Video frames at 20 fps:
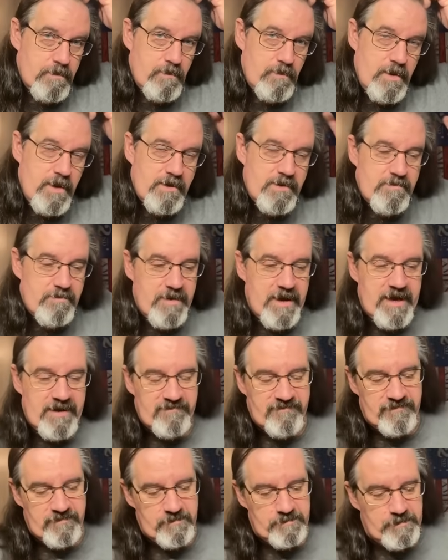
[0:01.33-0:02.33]
Welcome back
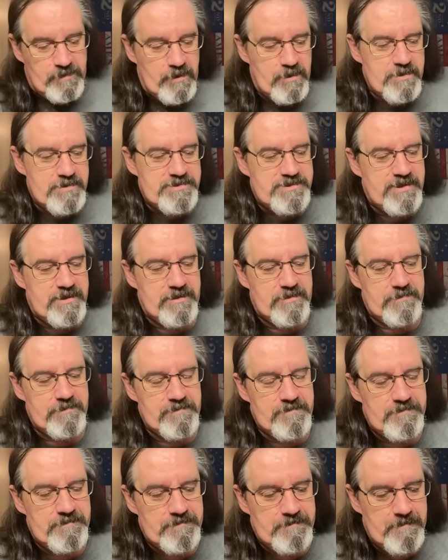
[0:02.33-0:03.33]
for part two.
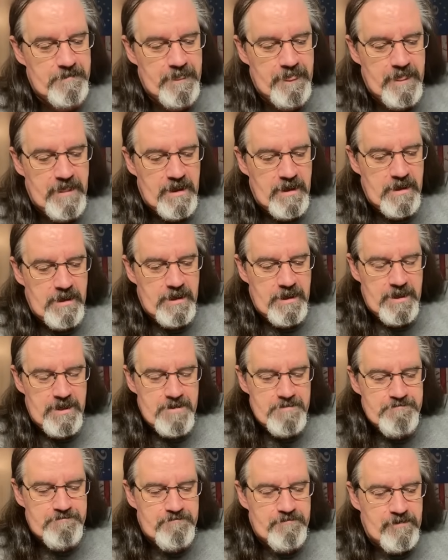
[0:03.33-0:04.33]

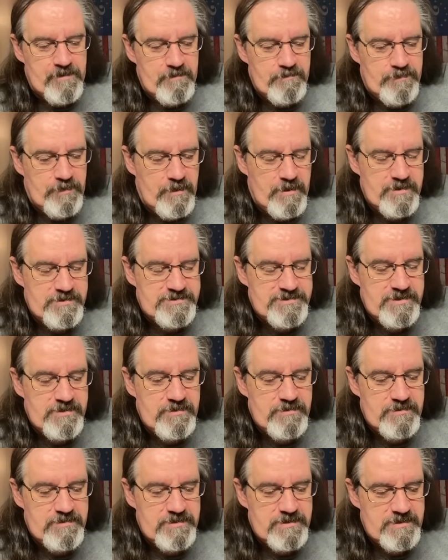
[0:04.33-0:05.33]
Part
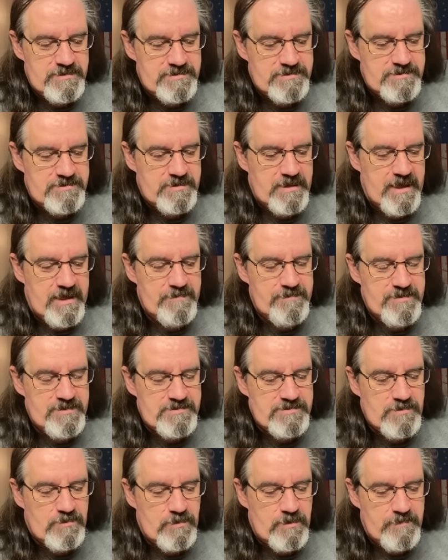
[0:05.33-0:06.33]
two of this
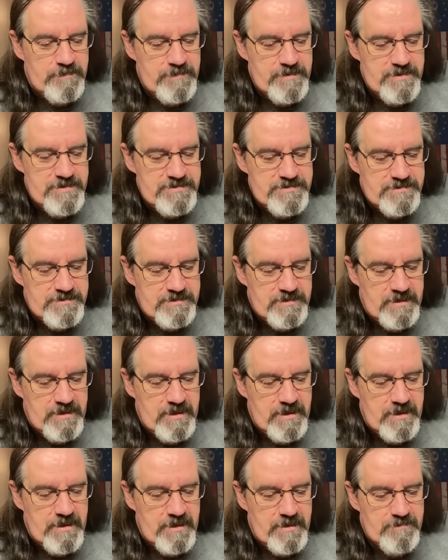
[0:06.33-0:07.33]
habeas corpus.
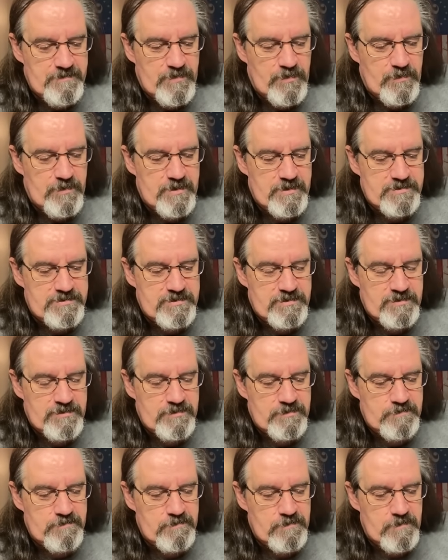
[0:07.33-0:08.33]
I'm going
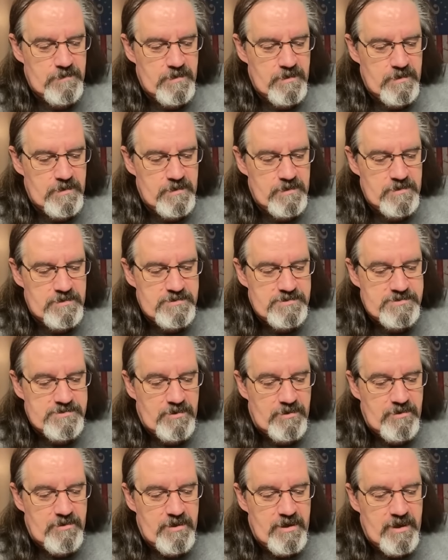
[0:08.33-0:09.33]
to
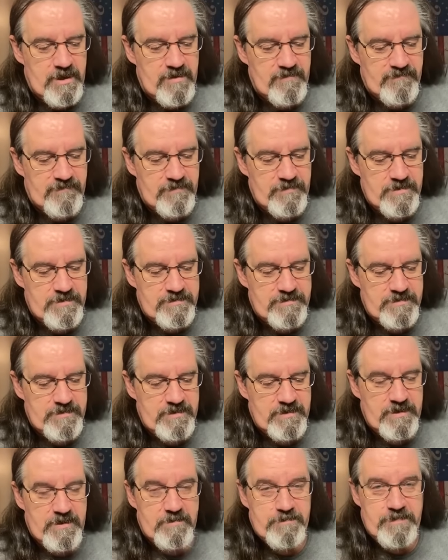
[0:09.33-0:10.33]
start off with
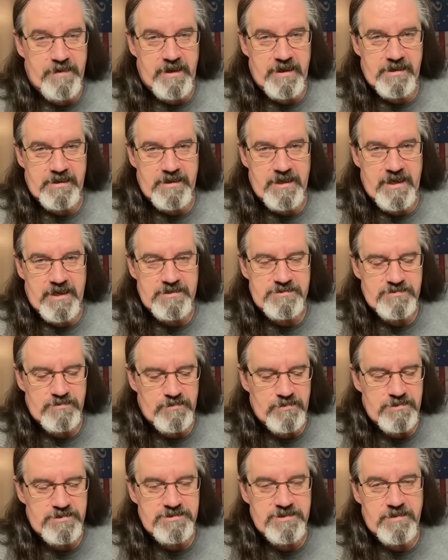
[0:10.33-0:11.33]
the pagan house of
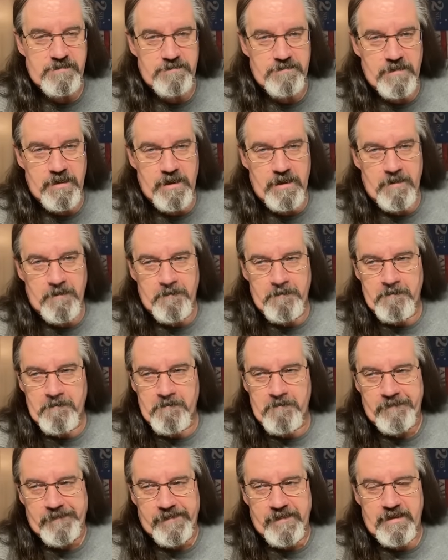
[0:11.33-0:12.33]
worship.
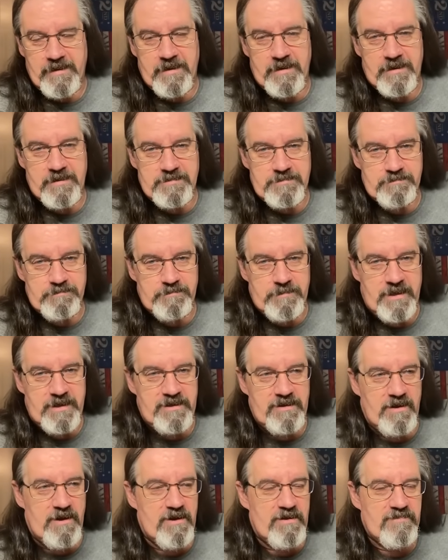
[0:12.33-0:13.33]

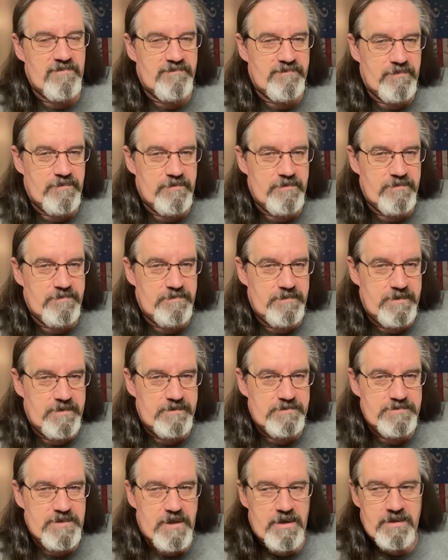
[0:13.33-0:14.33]
Many of y'all have heard me
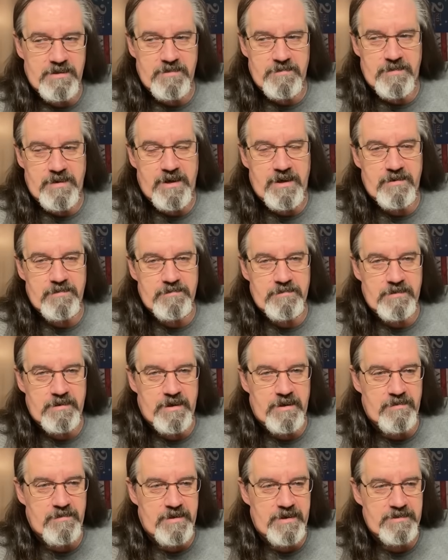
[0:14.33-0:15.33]
talk about
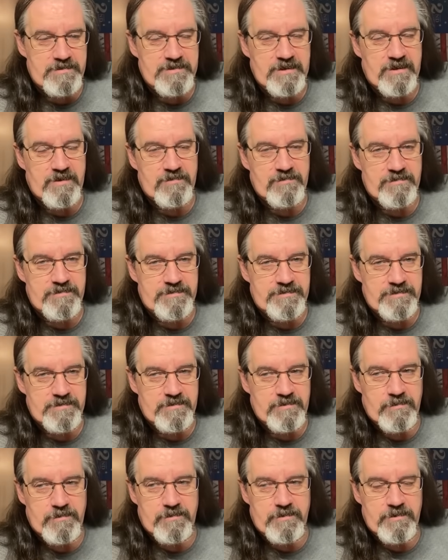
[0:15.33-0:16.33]
how I dealt with the
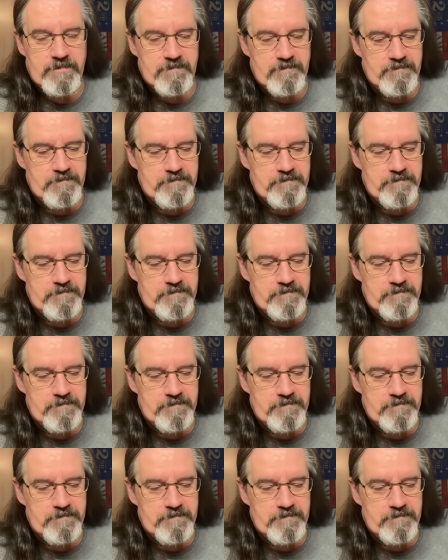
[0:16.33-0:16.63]
court,